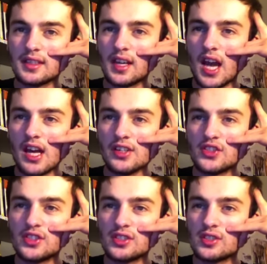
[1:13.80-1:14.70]

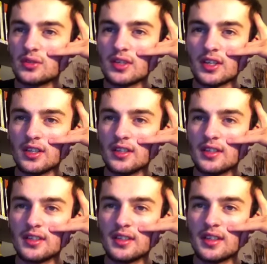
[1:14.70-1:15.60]

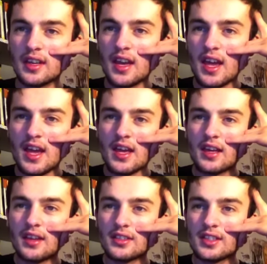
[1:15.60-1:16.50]
Suikoden.
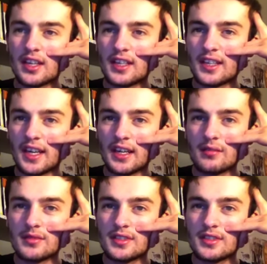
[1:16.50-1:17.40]
Those kind of
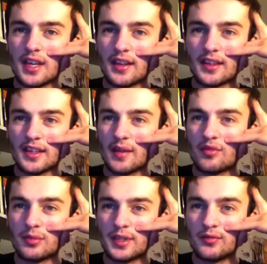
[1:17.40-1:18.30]
games, I think they're
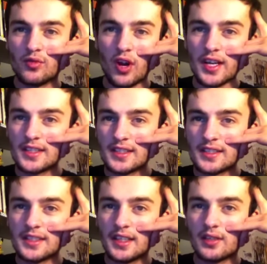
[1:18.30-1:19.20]
probably rising
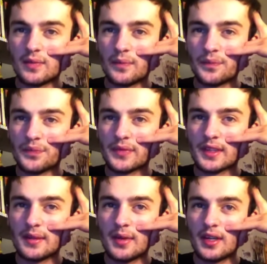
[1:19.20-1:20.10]
still.
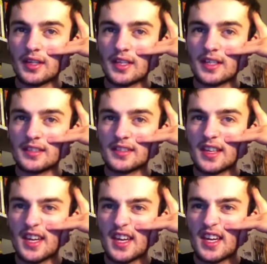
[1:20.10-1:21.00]
But the
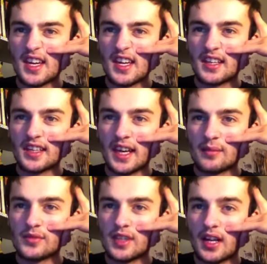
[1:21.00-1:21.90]

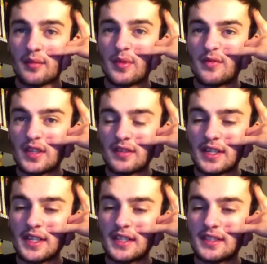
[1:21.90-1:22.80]
games that have been
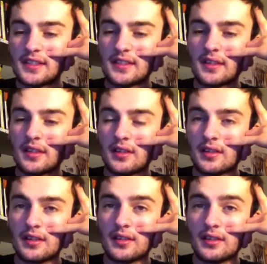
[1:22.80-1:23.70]
re-released
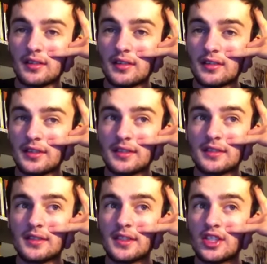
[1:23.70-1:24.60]
on
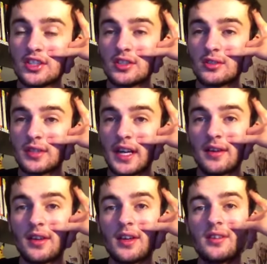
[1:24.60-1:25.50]
digital
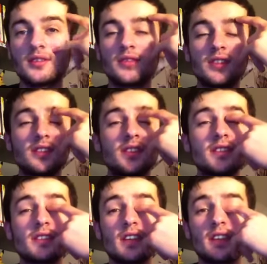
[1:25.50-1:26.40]
downloads, for
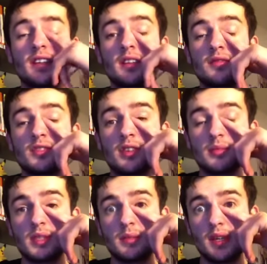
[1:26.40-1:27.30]
instance, I think have
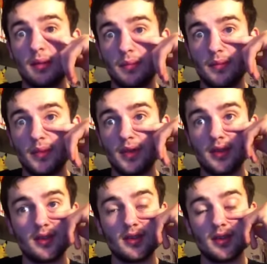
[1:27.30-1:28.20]
dropped a bit, but
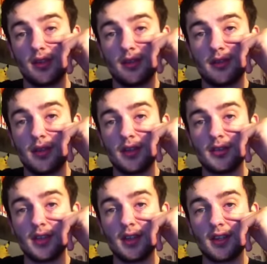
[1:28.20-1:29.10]
who knows.
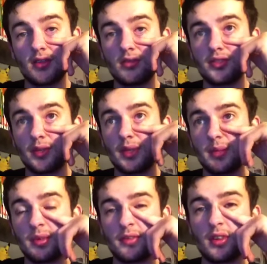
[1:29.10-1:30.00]
And I think also
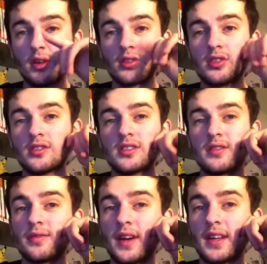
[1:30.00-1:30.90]
people have clocked onto the
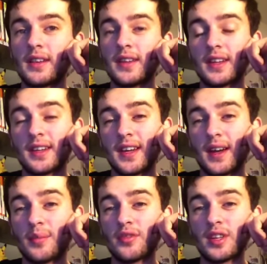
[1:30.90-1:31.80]
fact that they can get
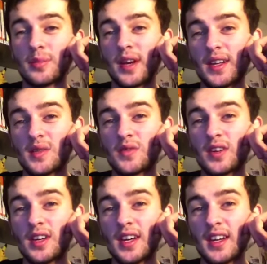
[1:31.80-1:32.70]
a pretty penny
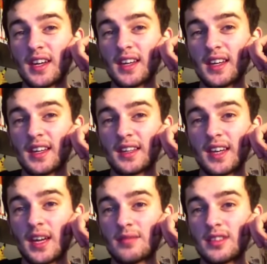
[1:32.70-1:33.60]
for
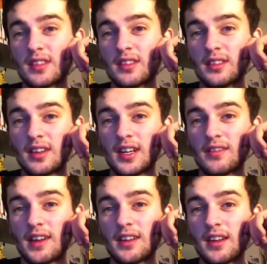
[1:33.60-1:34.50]
games that they got lying
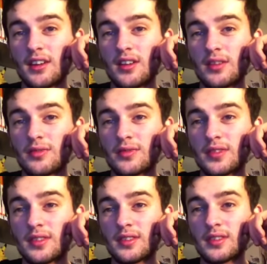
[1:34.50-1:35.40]
around in the
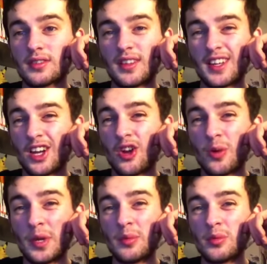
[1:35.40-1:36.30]
loft. Because I think a lot
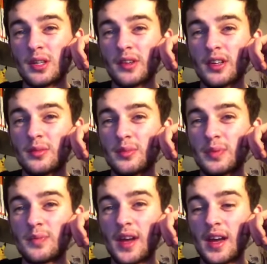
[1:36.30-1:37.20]
of people would have owned
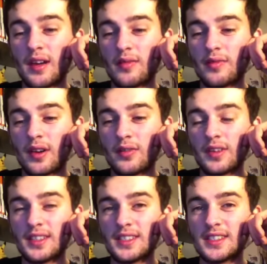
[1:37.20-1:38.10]
Final
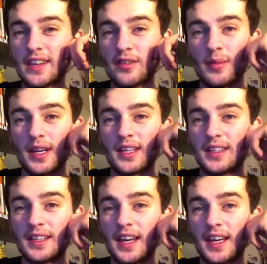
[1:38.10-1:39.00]
Fantasy VII back in
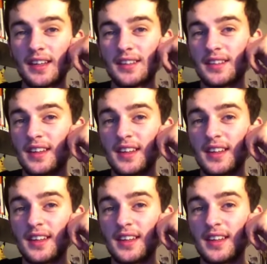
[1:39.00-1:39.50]
the day and